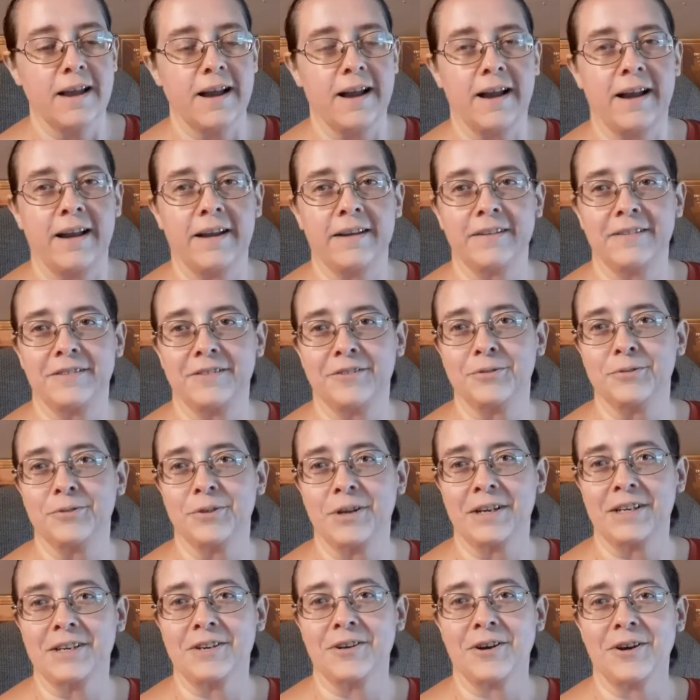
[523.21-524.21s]
I do
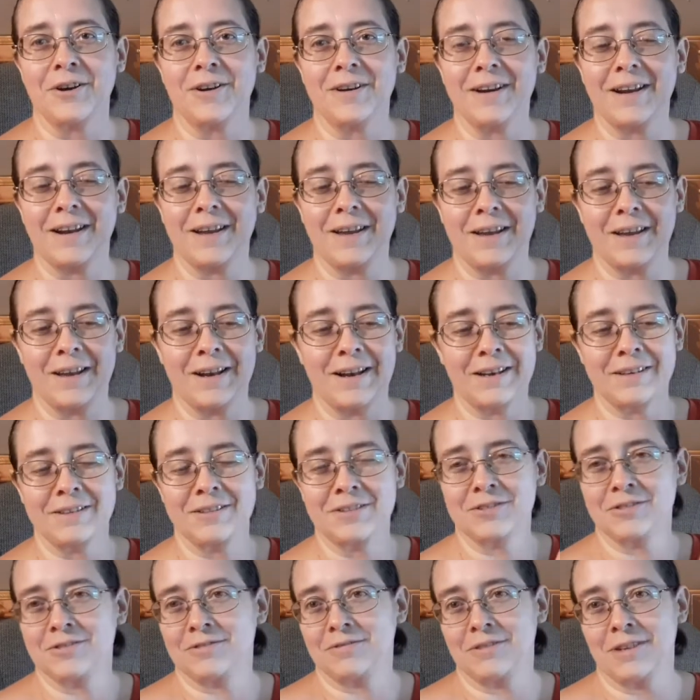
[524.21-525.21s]
like her, and I
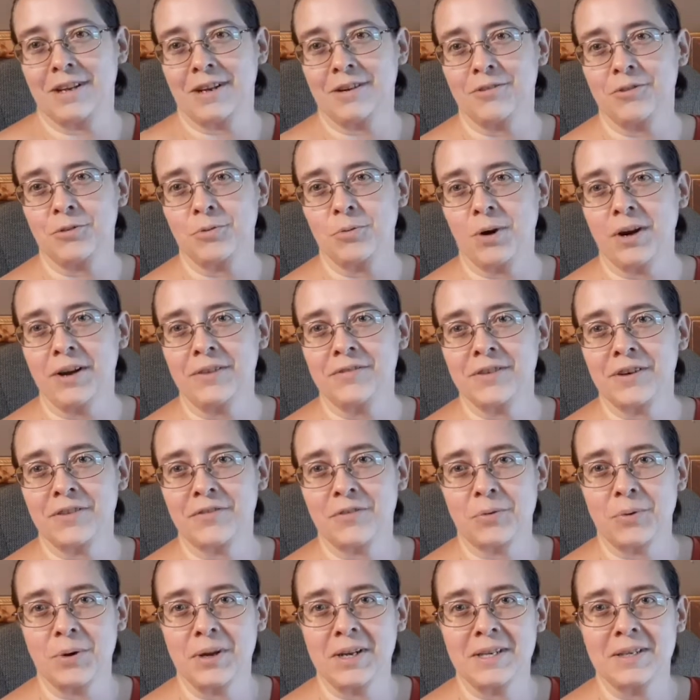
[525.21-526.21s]
just, I don't know why I've never
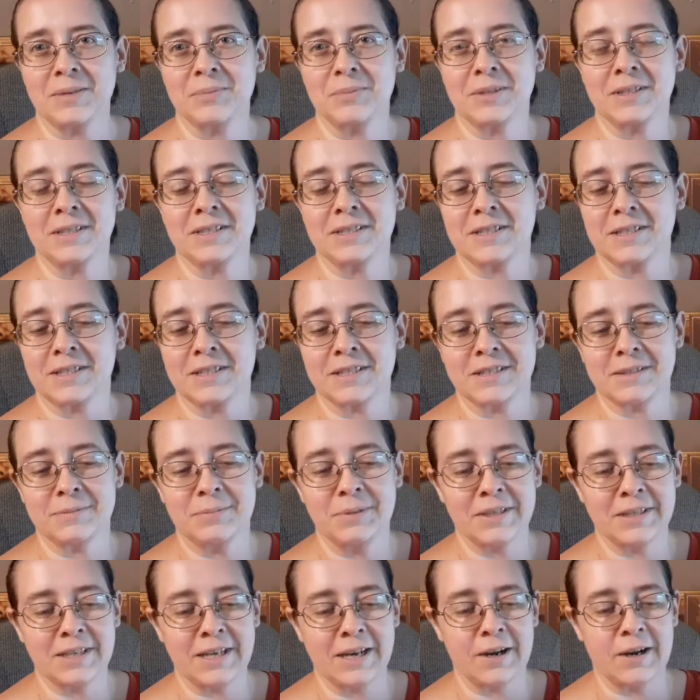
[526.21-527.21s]
read it, but it's just
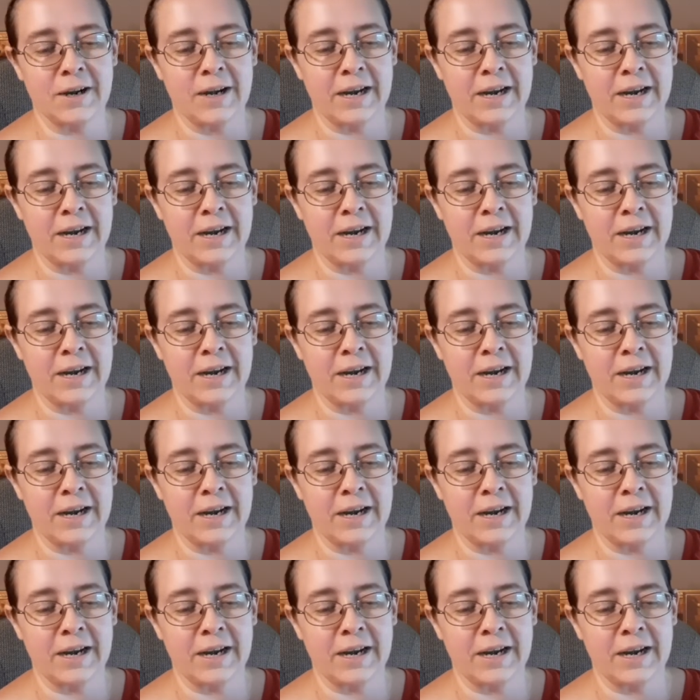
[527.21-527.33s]
been there.